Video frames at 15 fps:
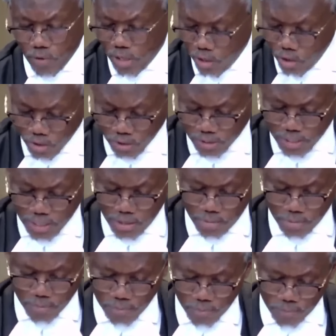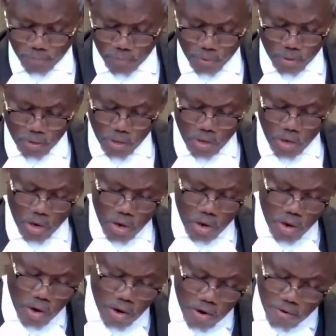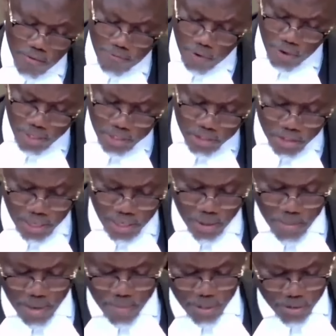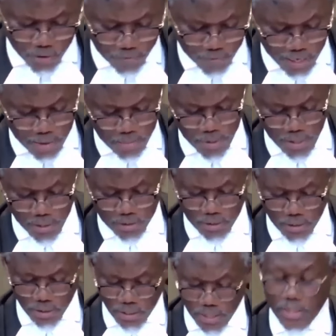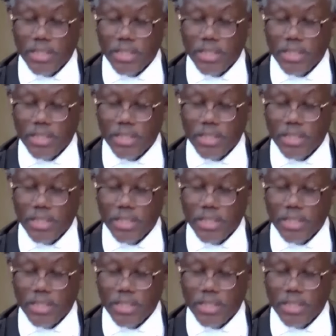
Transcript: for a long time. For Israeli members of cabinet,